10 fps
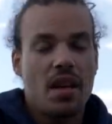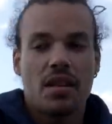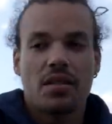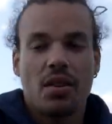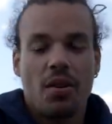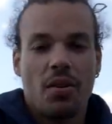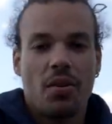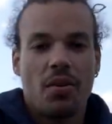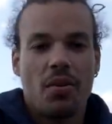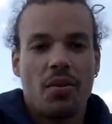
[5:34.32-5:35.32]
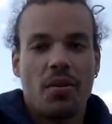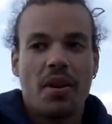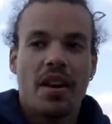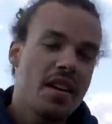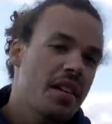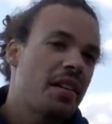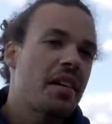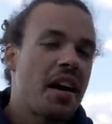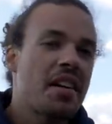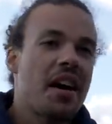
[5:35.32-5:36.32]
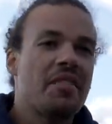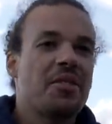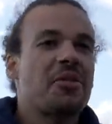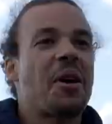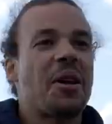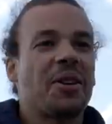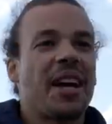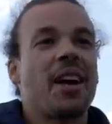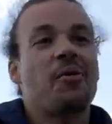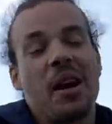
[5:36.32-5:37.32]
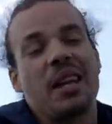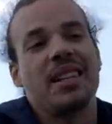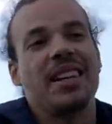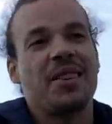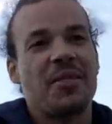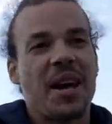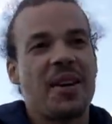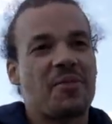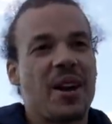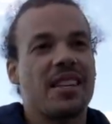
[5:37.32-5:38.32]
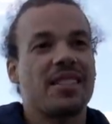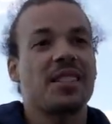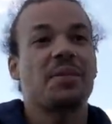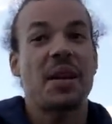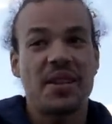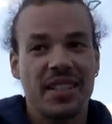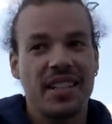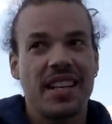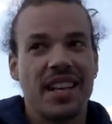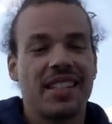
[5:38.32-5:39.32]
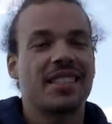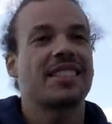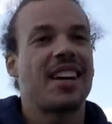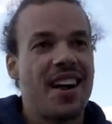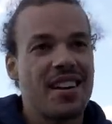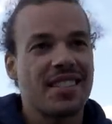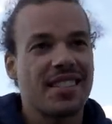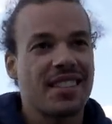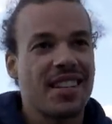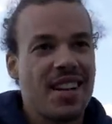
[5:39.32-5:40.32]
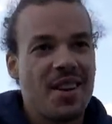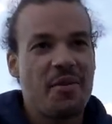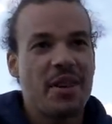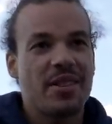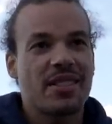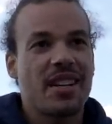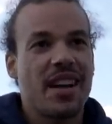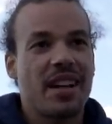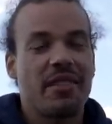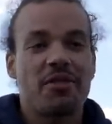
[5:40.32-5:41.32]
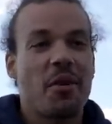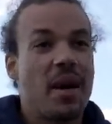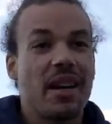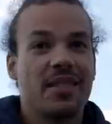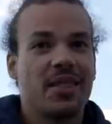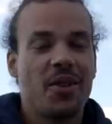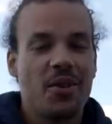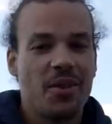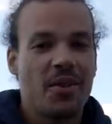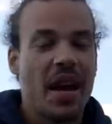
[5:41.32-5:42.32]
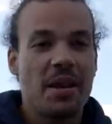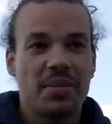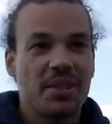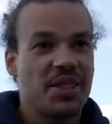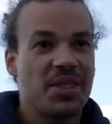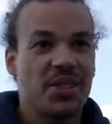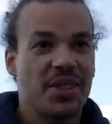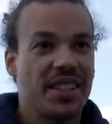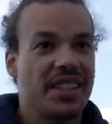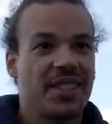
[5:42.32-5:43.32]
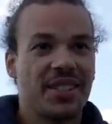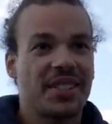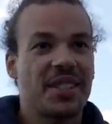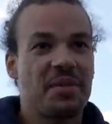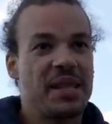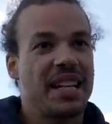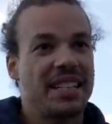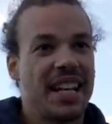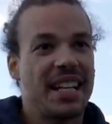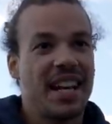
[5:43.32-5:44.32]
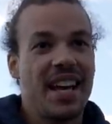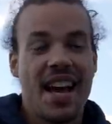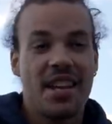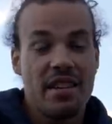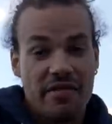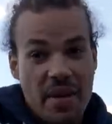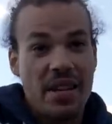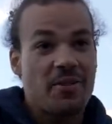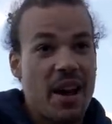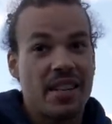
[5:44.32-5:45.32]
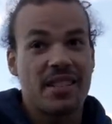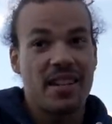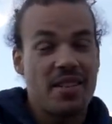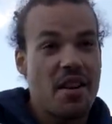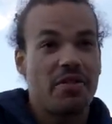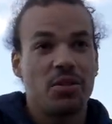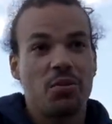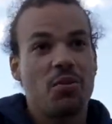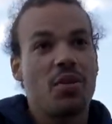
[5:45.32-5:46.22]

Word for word: So here I, I feel quite okay, while uh, when I'm racing, especially at the starts, when you're starting from I don't know eight position or something like that, and you have many riders and you have to